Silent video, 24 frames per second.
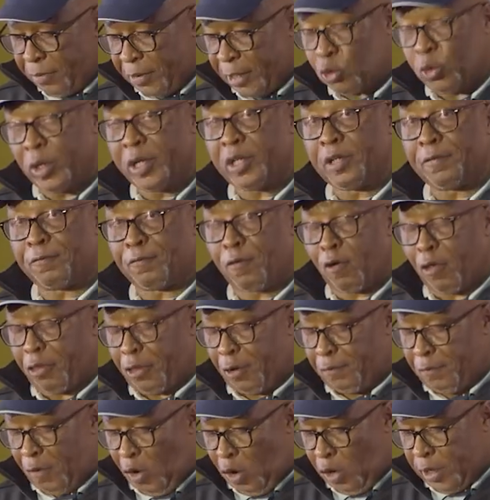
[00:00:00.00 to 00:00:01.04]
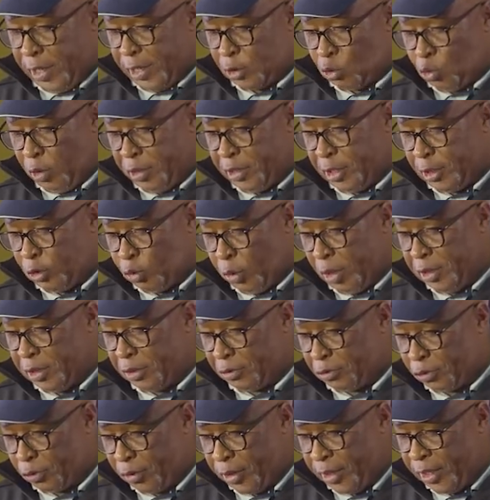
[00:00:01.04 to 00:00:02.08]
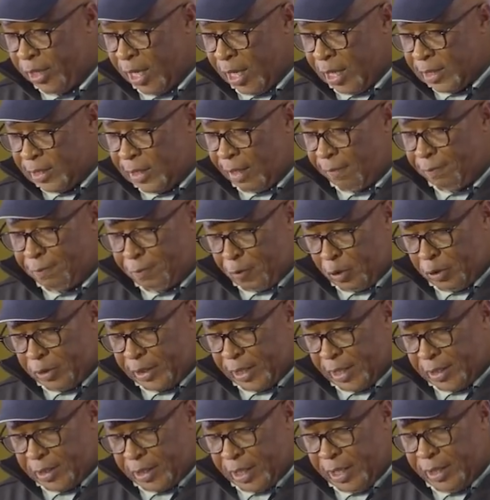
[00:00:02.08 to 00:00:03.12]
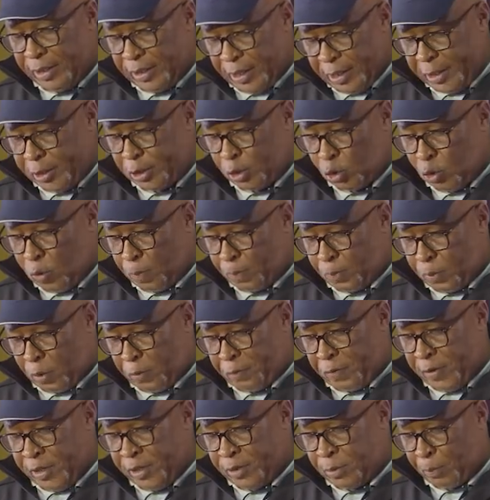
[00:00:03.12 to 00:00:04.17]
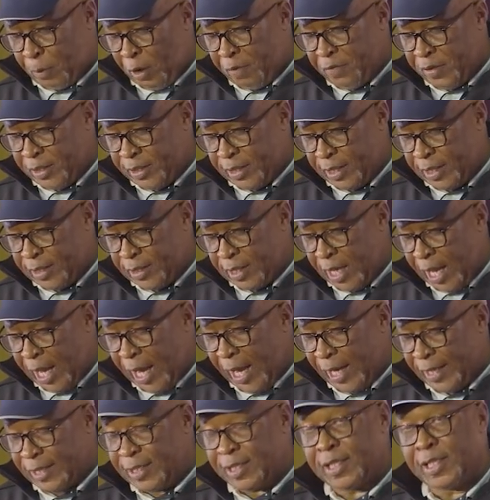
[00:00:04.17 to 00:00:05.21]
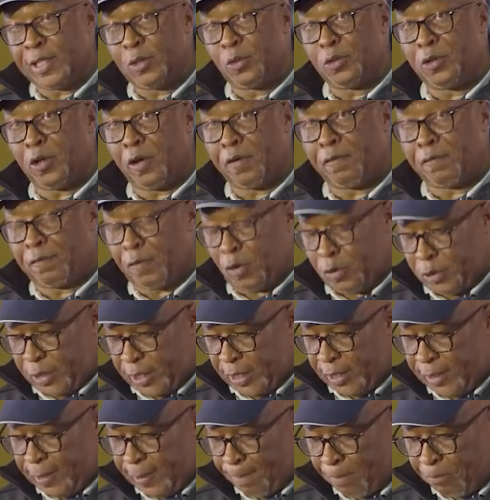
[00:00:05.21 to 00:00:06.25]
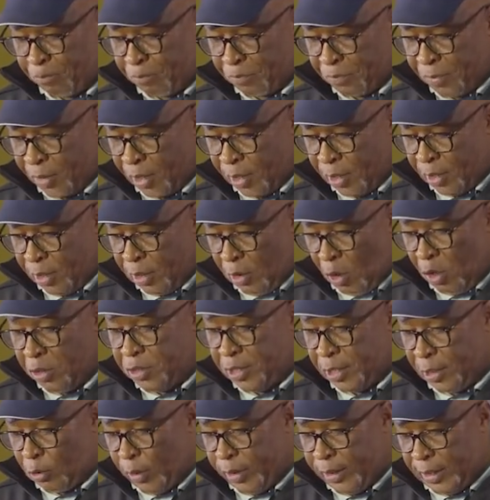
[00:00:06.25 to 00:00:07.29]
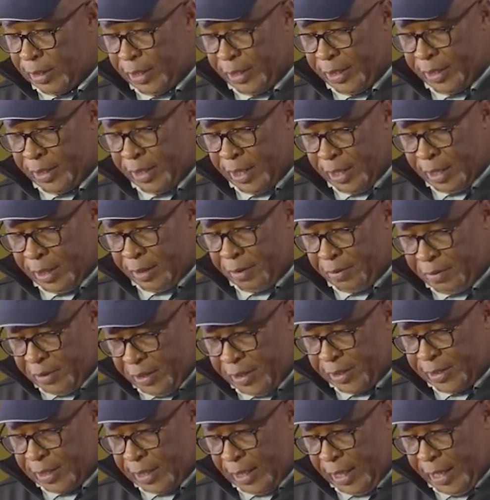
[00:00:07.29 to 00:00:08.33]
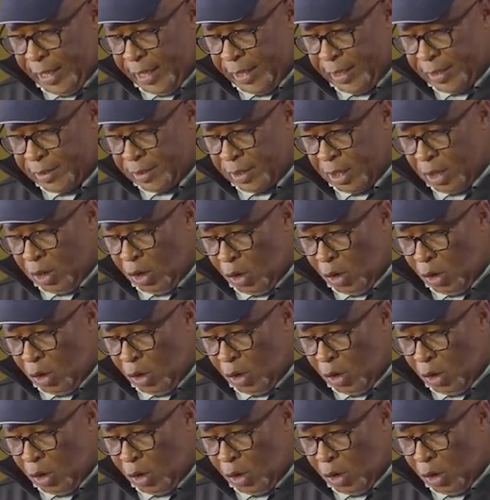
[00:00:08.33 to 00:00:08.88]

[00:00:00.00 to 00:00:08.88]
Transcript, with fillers: on the 24th of August 2023, some voters in these two province provinces had still not voted. Consequently, these delays